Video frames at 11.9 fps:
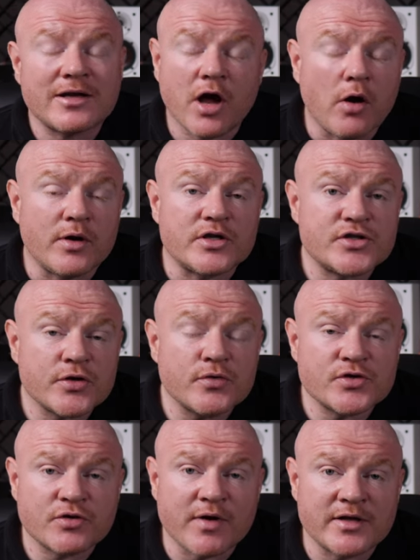had only
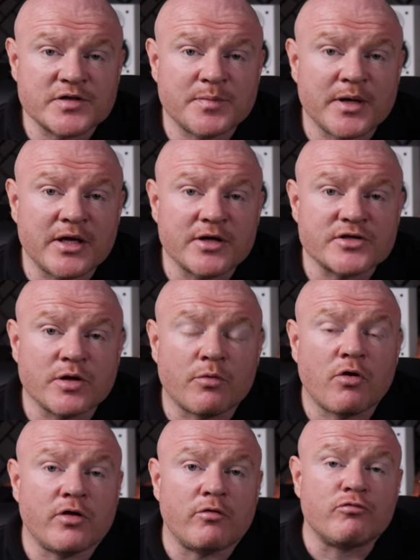2 surround speakers that
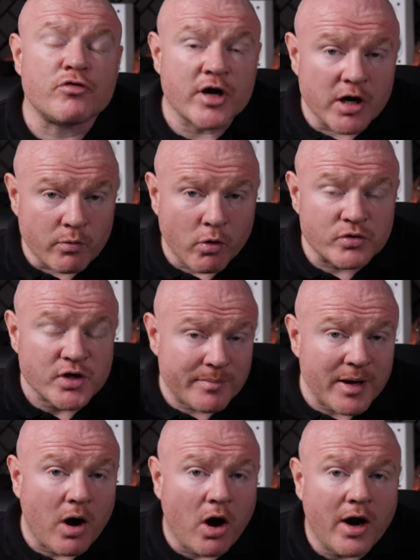were on the rear wall, so
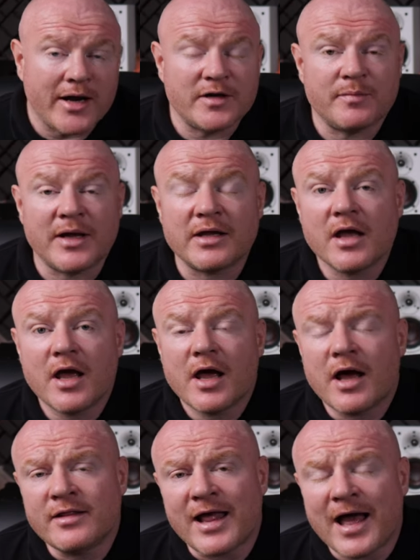behind me.
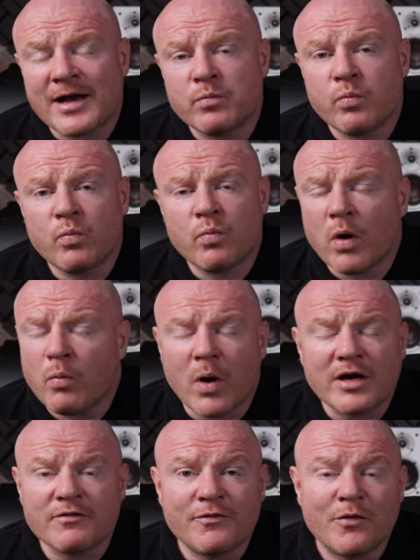And that had a
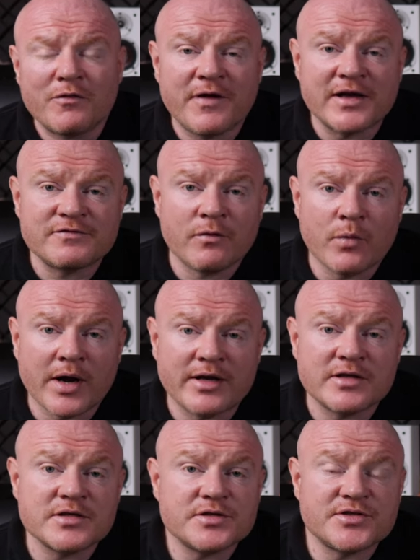wonderful effect for
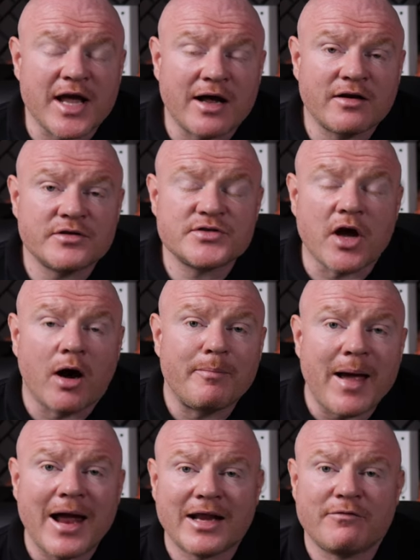when sounds are
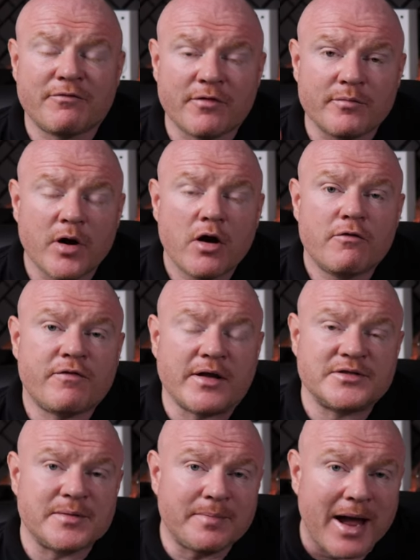panning from
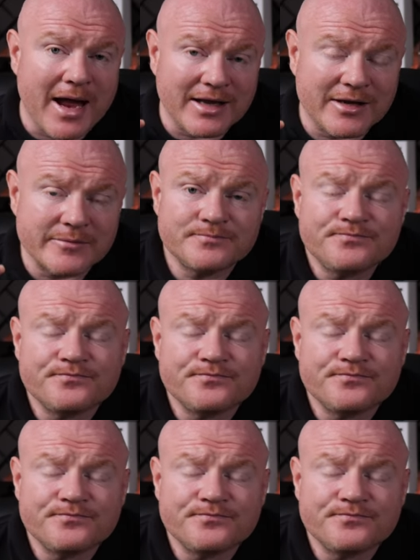front to back.